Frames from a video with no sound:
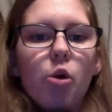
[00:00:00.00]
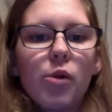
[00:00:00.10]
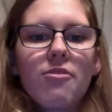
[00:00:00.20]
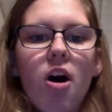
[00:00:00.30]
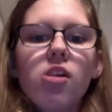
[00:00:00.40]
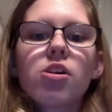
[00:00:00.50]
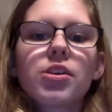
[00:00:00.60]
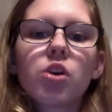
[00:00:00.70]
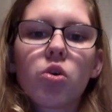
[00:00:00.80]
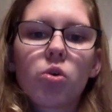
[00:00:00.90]
We've all
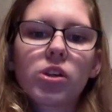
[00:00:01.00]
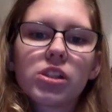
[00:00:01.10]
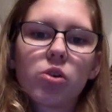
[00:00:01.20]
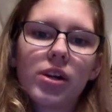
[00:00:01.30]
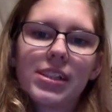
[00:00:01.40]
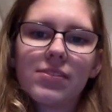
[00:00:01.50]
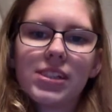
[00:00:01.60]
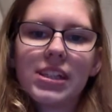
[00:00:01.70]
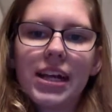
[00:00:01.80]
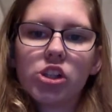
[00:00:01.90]
heard the horror stories of
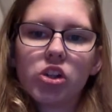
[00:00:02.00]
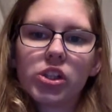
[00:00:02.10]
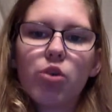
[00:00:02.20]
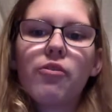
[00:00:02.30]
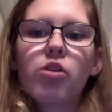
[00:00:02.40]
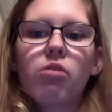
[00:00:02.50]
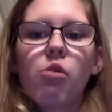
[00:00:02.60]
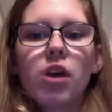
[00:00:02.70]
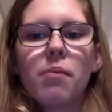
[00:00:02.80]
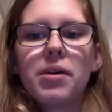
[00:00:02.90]
teenagers who have
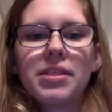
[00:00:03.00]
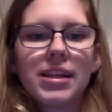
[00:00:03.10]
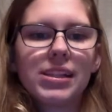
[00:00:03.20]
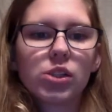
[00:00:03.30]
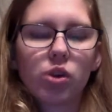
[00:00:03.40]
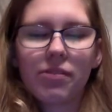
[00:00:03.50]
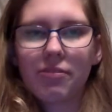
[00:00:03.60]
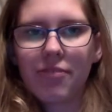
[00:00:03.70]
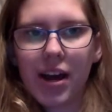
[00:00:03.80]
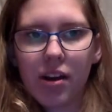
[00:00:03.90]
grown up in these sort of
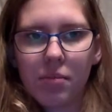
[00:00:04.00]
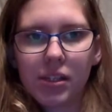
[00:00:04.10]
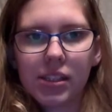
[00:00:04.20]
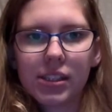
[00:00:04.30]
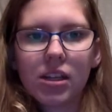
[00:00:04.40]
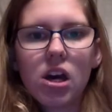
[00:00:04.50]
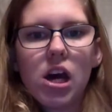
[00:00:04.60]
environments,